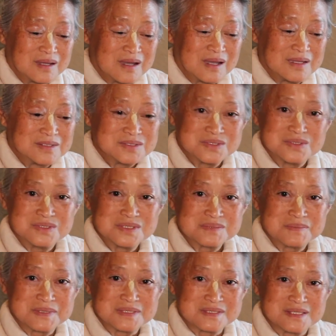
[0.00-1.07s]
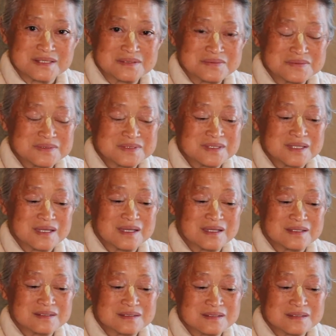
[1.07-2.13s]
I introduced myself
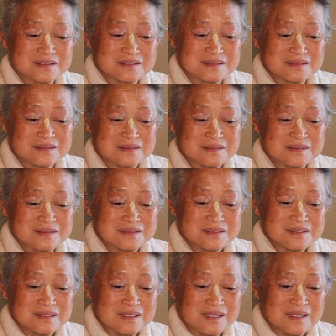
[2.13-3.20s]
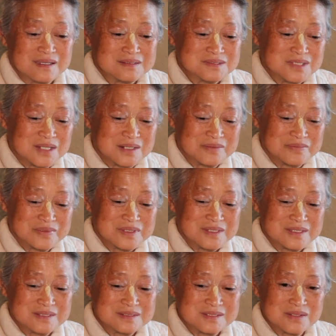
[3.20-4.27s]
and
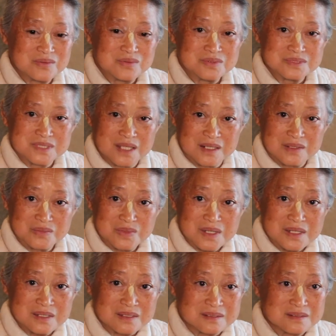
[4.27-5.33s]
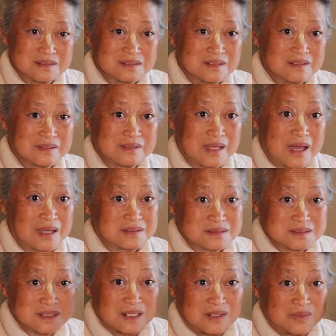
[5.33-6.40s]
Janava, and he said, oh, Janava, that
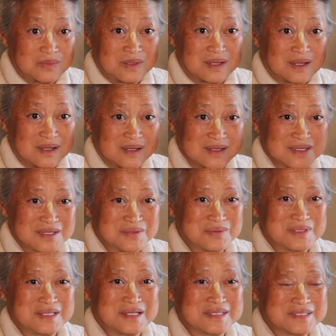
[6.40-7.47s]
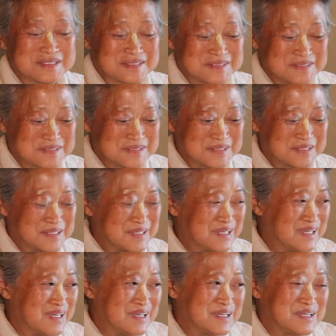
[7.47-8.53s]
Janava. He went like this.
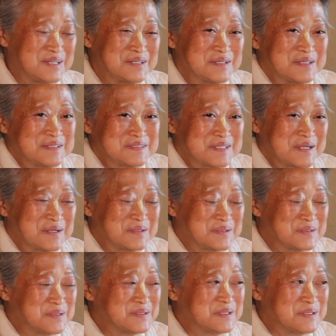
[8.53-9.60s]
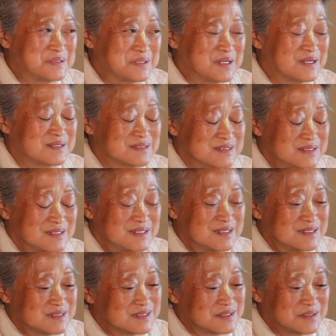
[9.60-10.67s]
You know, that's how Gurudev talked.
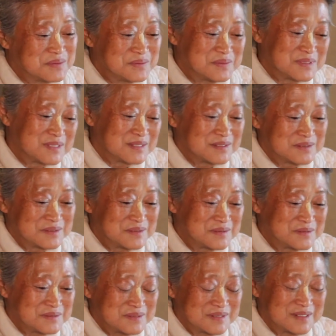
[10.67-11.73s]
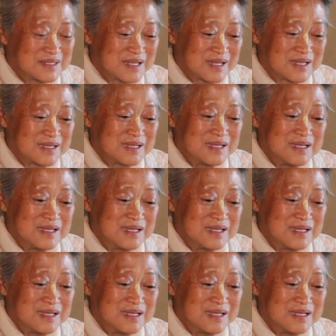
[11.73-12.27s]
So we thought, oh, okay.